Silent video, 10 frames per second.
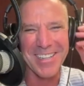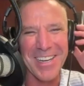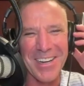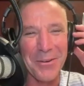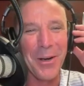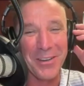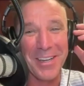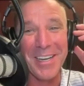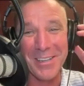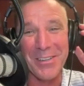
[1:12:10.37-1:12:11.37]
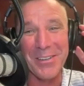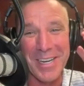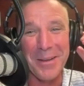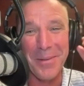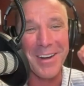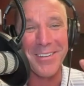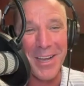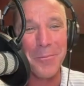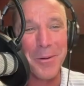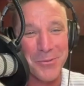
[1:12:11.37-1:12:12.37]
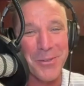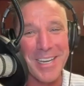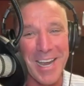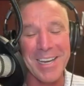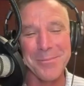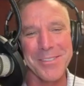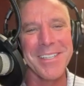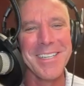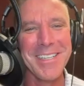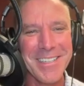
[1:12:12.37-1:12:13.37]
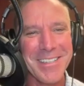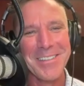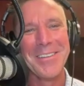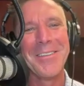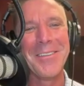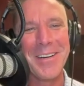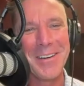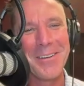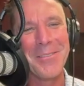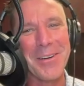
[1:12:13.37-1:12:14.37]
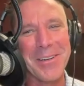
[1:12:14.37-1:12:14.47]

you what you need to do to get better and help us win games. Sure. Where